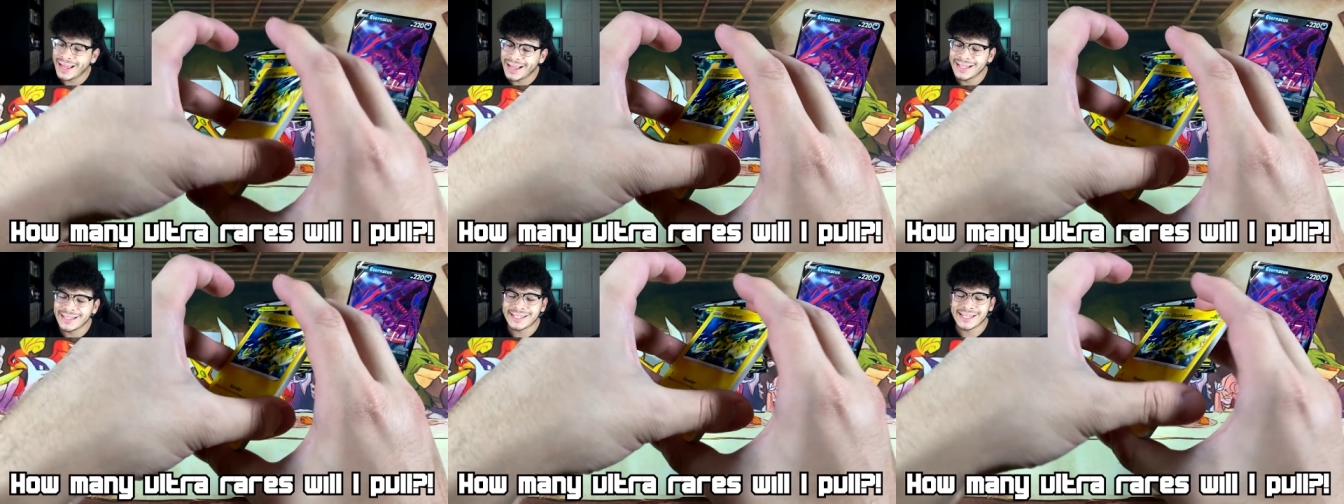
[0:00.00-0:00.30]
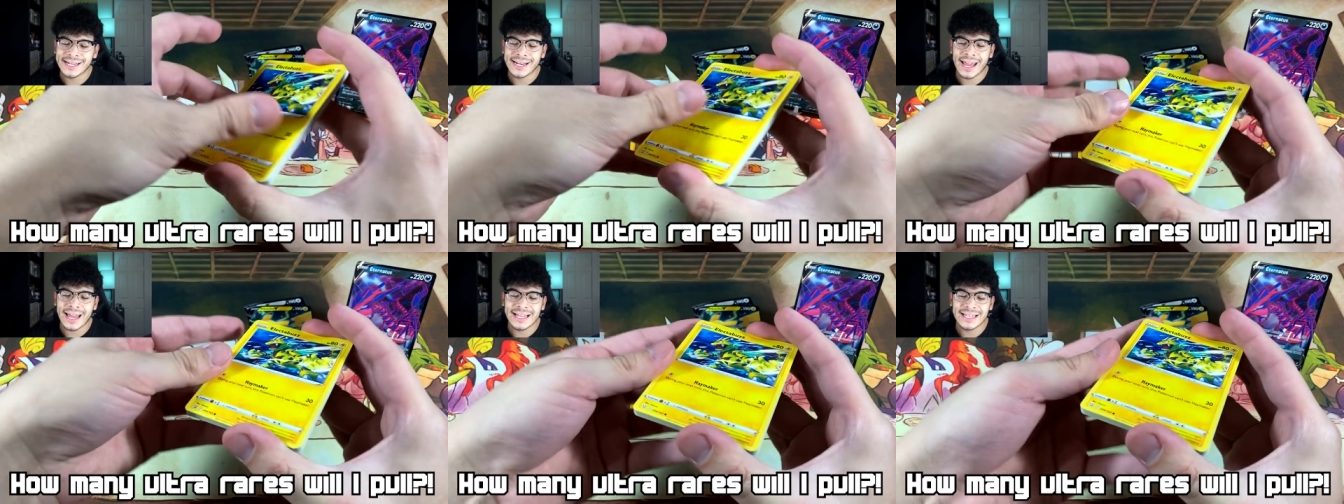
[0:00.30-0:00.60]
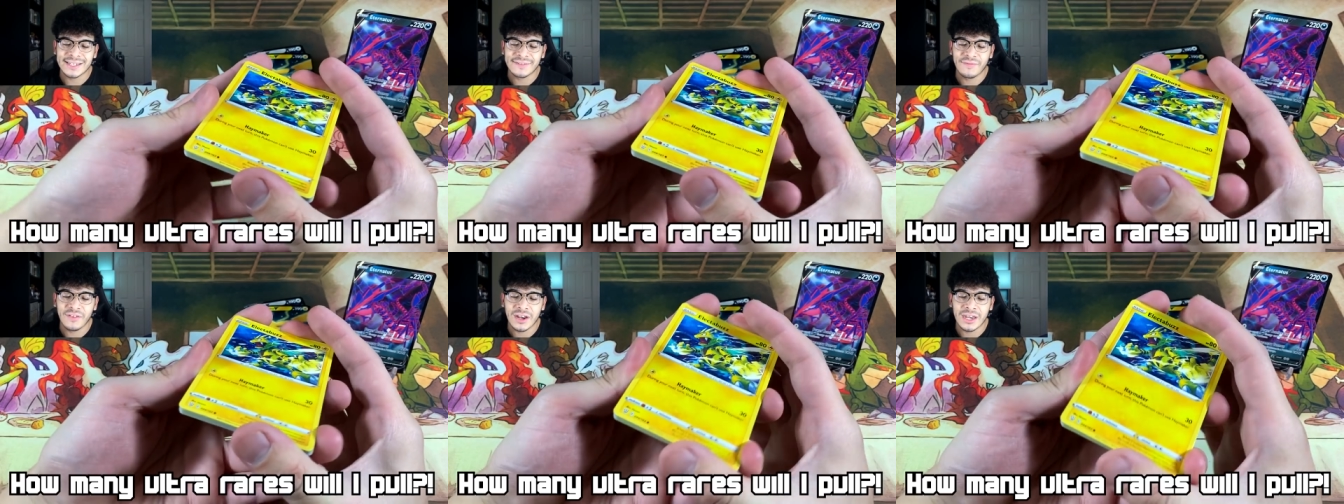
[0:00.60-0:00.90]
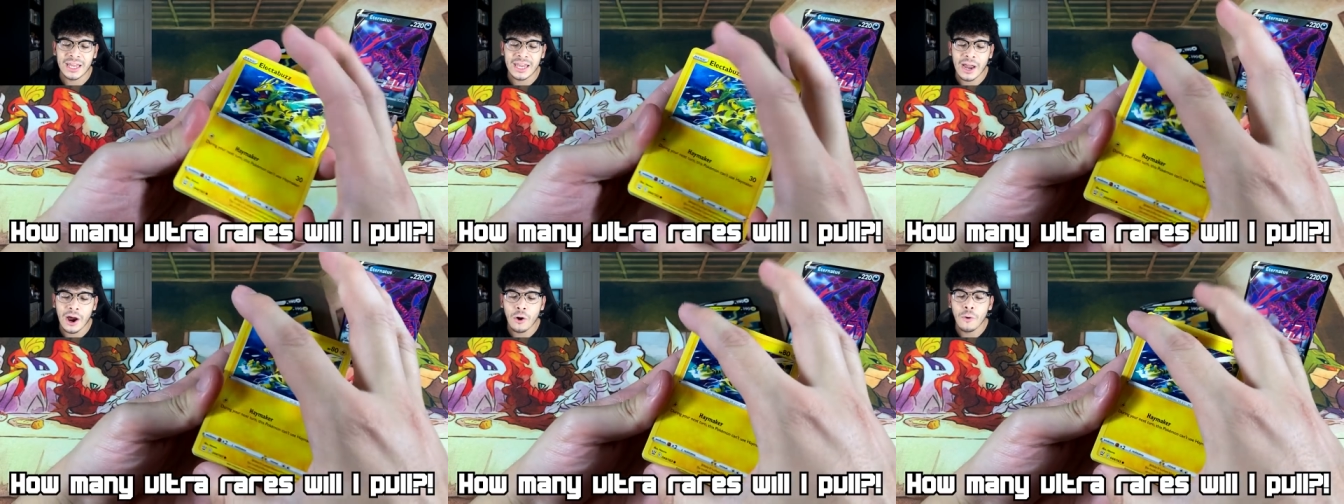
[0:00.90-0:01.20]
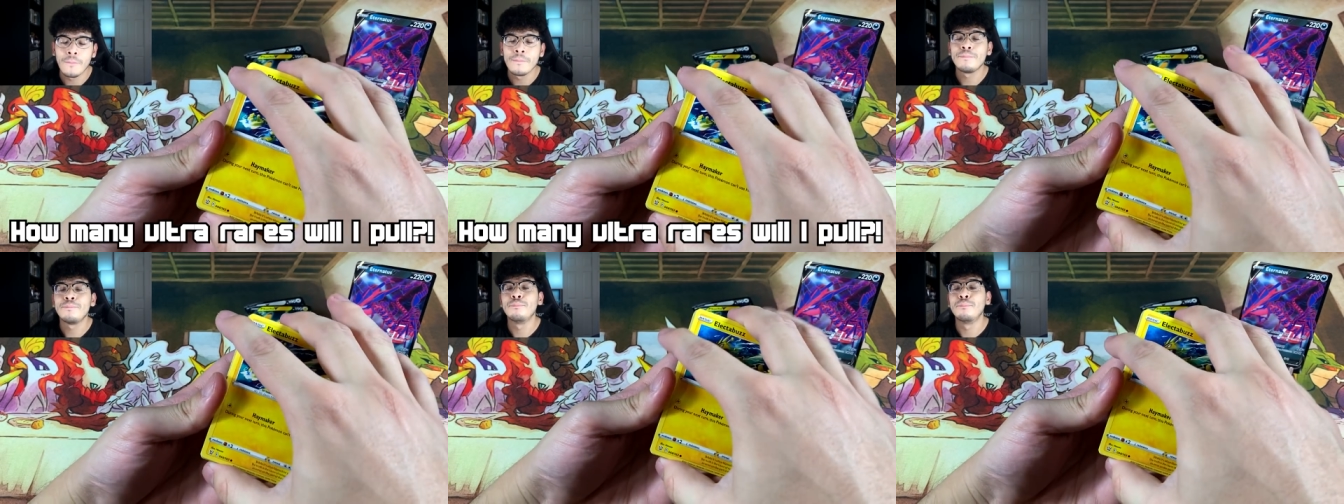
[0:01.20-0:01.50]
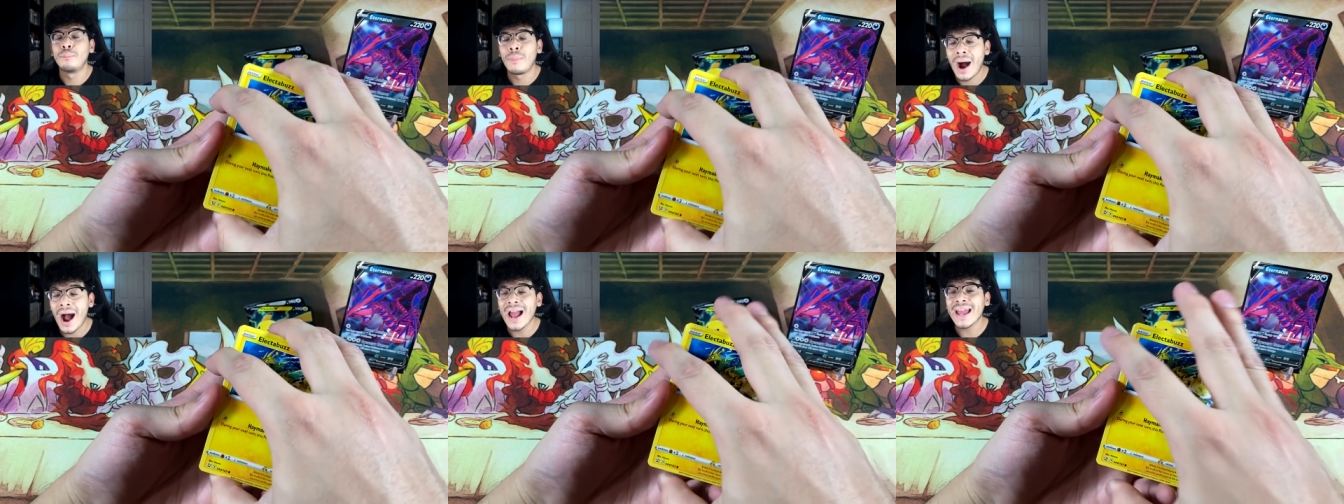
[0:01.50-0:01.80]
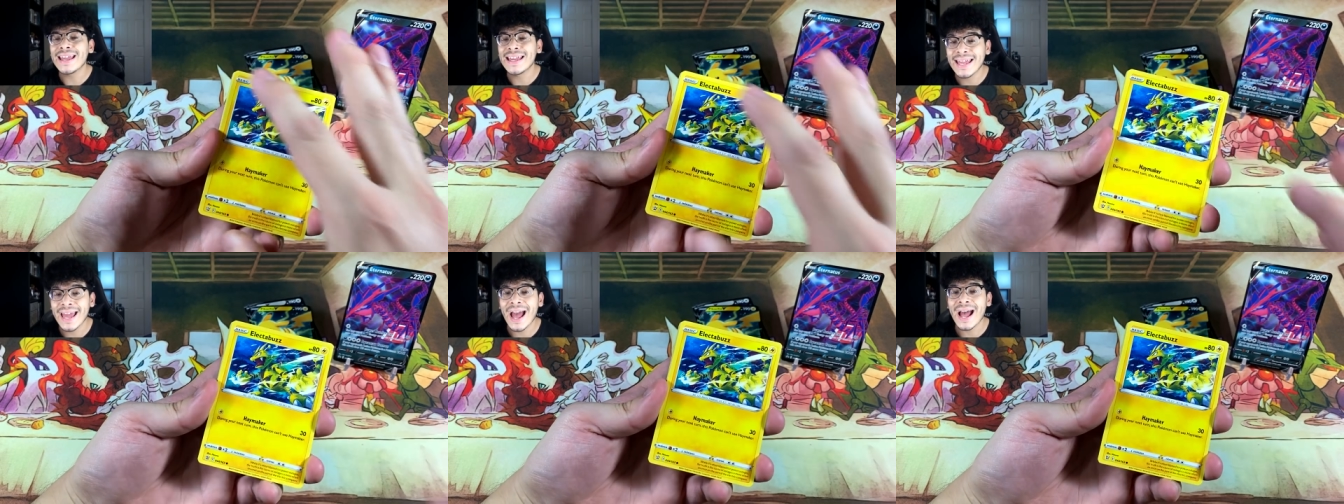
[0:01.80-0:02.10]
in today's video?
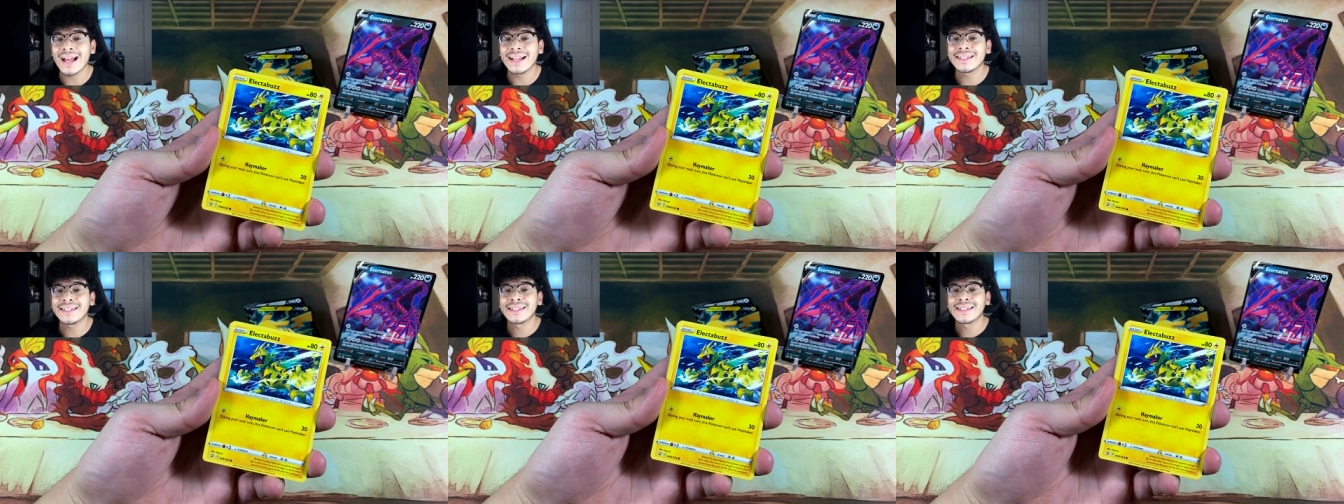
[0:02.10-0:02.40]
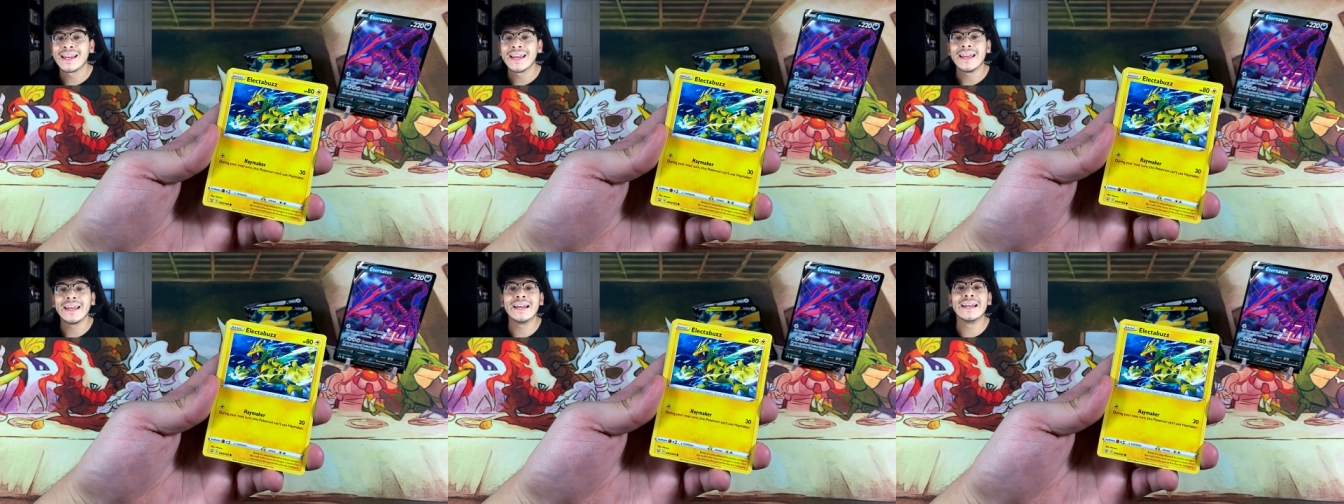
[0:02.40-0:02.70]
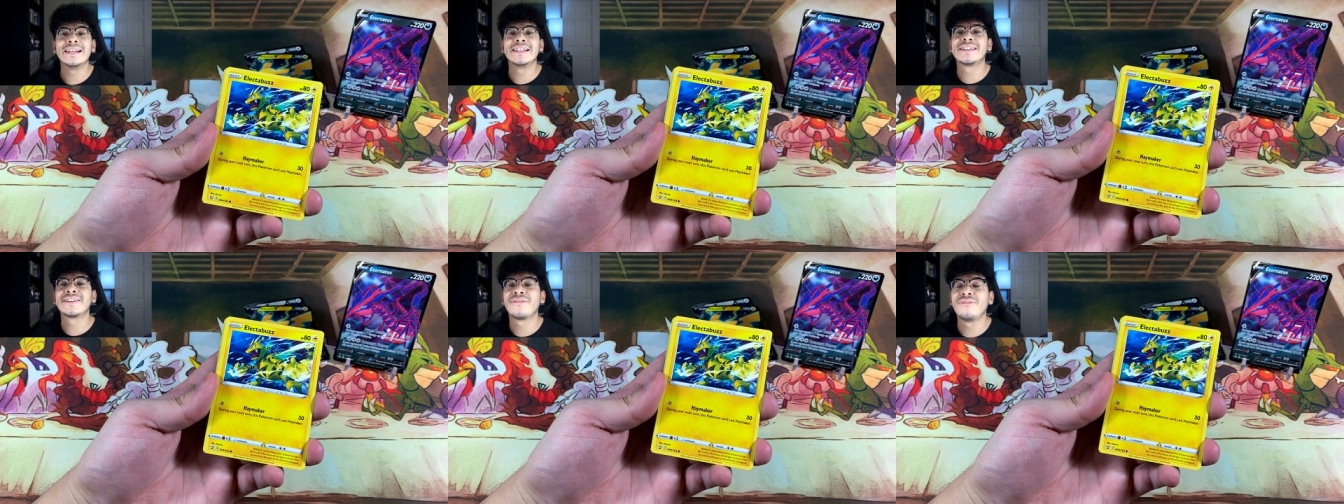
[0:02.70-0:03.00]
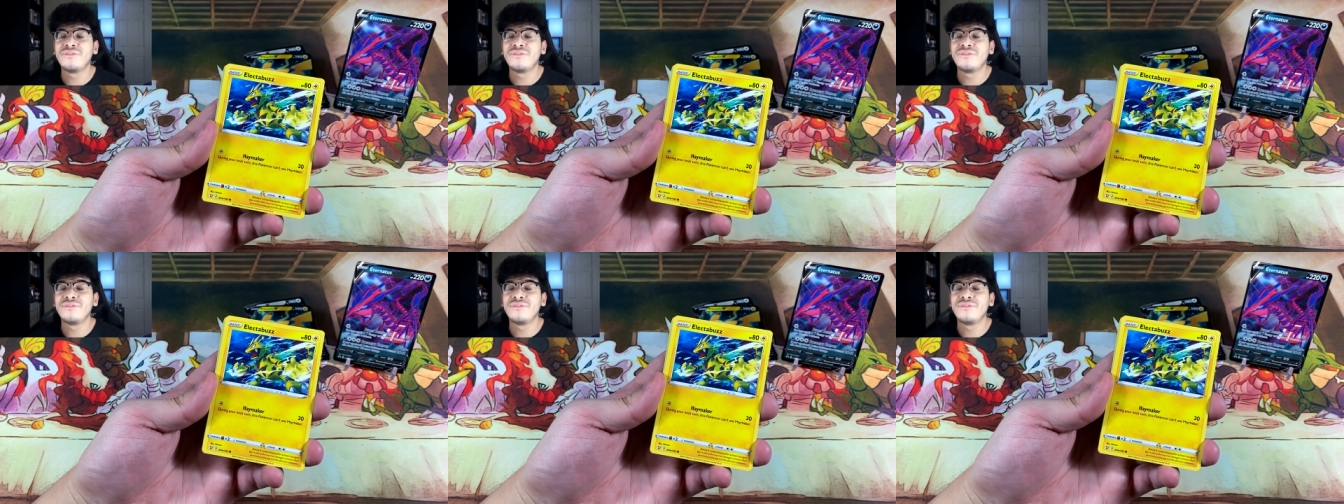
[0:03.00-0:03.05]
My guess is